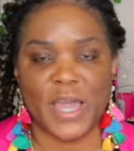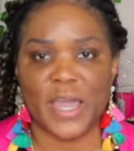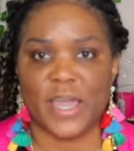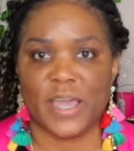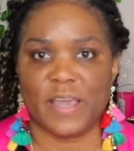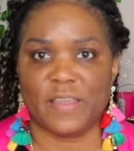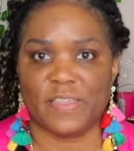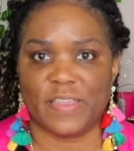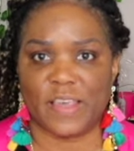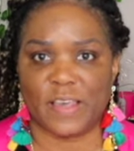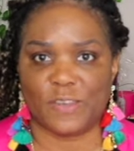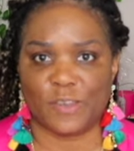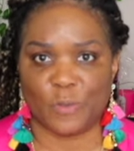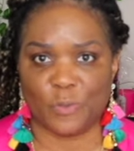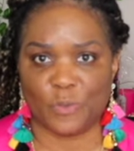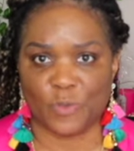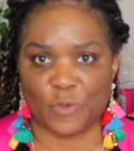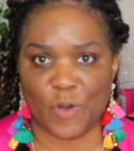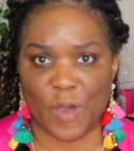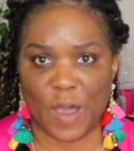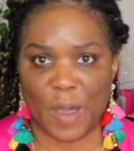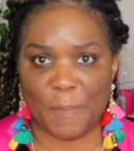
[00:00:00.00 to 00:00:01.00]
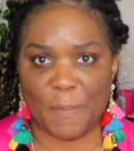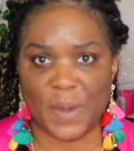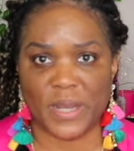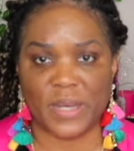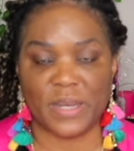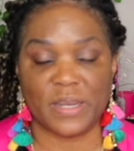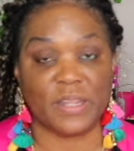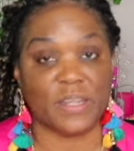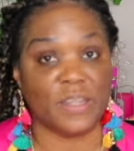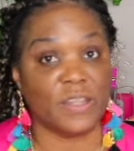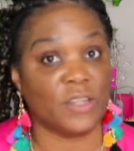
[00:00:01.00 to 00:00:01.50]
Hit that subscribe
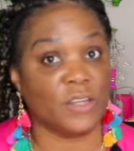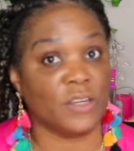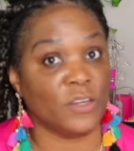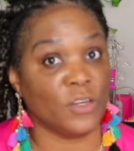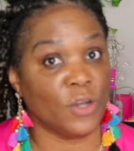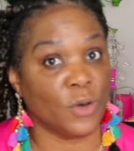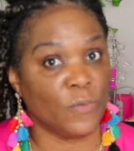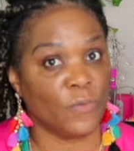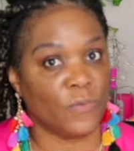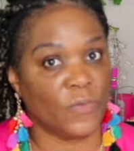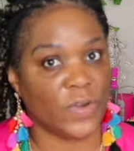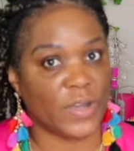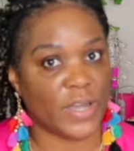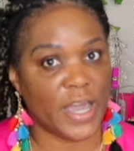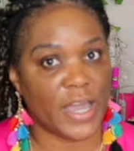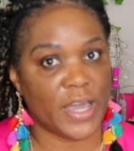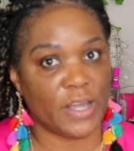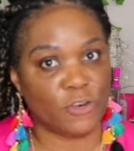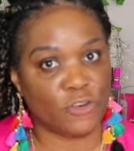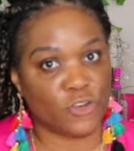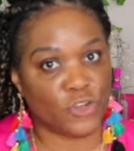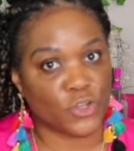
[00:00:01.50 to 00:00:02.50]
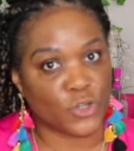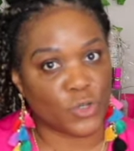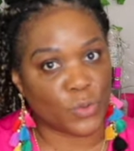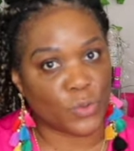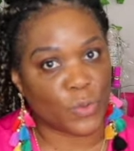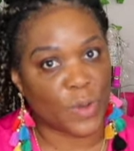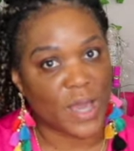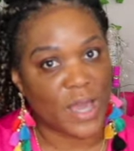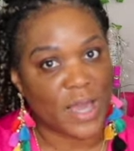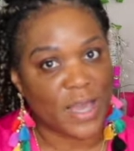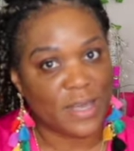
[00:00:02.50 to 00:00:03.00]
button and don't forget to